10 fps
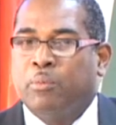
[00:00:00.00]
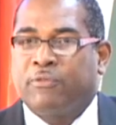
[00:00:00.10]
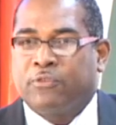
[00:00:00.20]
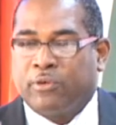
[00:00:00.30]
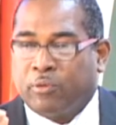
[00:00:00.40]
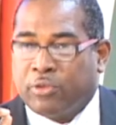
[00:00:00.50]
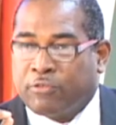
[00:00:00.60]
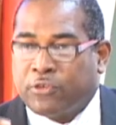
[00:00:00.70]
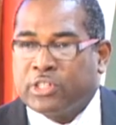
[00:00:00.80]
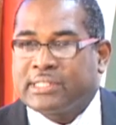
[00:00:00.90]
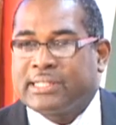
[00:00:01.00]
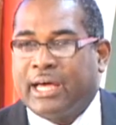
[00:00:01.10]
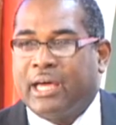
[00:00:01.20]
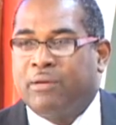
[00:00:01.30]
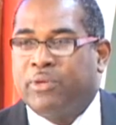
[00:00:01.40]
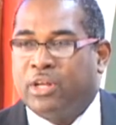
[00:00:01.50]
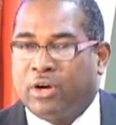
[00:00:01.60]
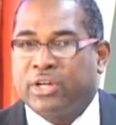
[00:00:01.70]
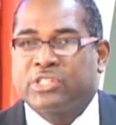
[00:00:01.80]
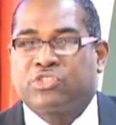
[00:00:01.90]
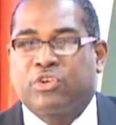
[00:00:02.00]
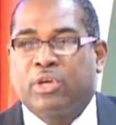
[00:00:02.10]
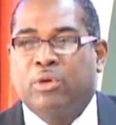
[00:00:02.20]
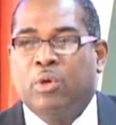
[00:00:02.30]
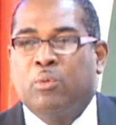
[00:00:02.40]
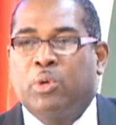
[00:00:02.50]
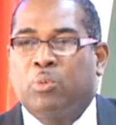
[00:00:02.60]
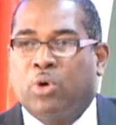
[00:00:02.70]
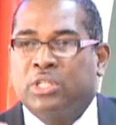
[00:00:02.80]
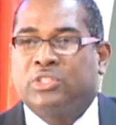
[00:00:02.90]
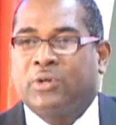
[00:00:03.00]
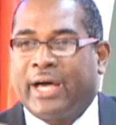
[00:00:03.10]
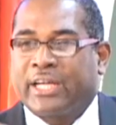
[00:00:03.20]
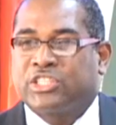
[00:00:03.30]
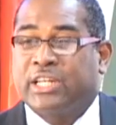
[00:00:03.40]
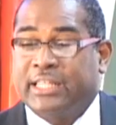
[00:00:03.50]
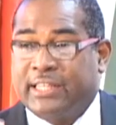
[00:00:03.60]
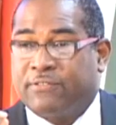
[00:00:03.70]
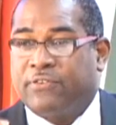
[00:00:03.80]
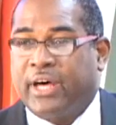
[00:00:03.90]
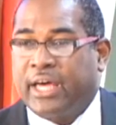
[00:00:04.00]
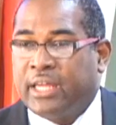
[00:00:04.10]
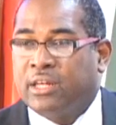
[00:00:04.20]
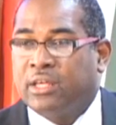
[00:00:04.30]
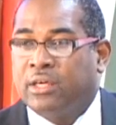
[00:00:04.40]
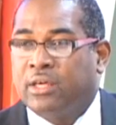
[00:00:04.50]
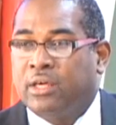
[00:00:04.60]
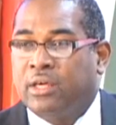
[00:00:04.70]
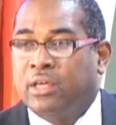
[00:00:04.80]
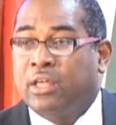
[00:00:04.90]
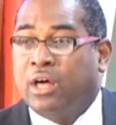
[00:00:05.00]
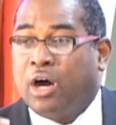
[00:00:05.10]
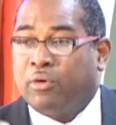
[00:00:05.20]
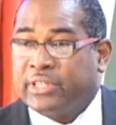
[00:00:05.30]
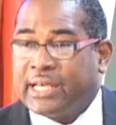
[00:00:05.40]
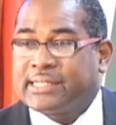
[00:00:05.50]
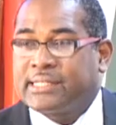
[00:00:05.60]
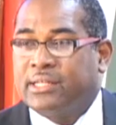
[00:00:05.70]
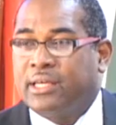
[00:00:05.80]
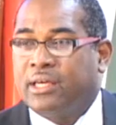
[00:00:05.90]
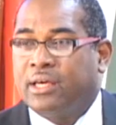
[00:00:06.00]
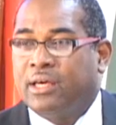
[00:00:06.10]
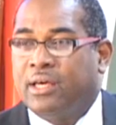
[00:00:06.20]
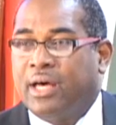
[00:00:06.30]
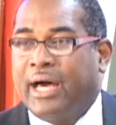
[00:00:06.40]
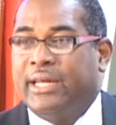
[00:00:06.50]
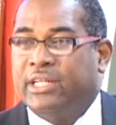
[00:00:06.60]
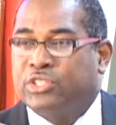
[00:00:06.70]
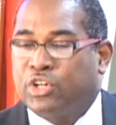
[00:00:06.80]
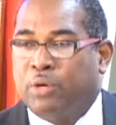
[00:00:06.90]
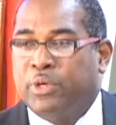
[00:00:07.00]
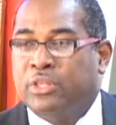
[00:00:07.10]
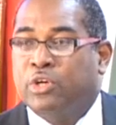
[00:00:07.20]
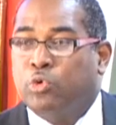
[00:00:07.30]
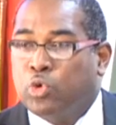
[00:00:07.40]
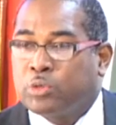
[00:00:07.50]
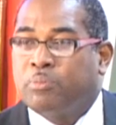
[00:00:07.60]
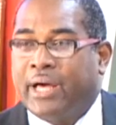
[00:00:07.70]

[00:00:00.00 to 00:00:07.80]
but for the first time in our history, we want to actually define our destiny and determine the route